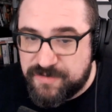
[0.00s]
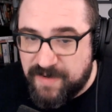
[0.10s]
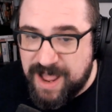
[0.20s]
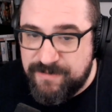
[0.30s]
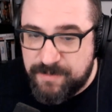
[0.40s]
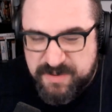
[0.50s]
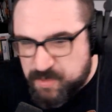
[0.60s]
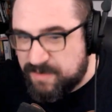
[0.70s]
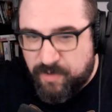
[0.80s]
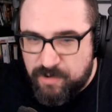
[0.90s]
£400
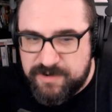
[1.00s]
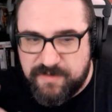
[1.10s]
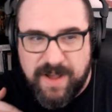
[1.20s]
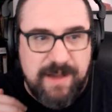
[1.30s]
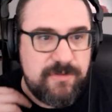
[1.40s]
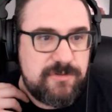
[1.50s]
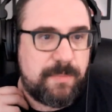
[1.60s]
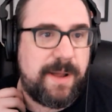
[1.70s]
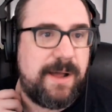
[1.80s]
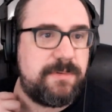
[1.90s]
and
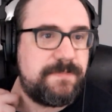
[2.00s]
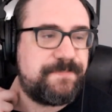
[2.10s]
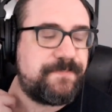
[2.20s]
£500.